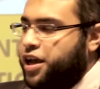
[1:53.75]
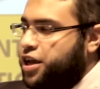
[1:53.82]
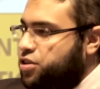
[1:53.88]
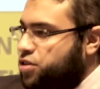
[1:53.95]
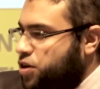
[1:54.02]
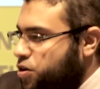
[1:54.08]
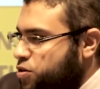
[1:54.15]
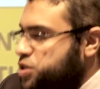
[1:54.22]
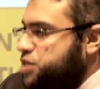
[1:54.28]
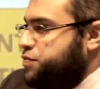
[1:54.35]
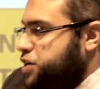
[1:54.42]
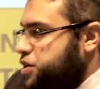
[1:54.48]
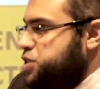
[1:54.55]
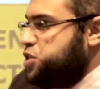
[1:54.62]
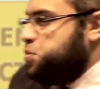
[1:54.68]
It causes a
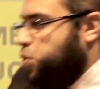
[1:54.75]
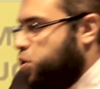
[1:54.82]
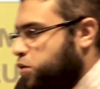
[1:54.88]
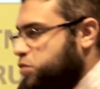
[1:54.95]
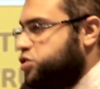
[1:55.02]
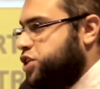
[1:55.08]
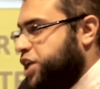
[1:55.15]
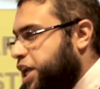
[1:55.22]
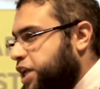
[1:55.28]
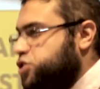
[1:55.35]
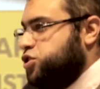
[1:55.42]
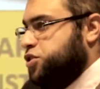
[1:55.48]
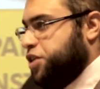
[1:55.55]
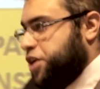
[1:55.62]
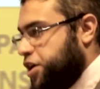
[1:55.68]
very small
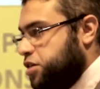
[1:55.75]
change in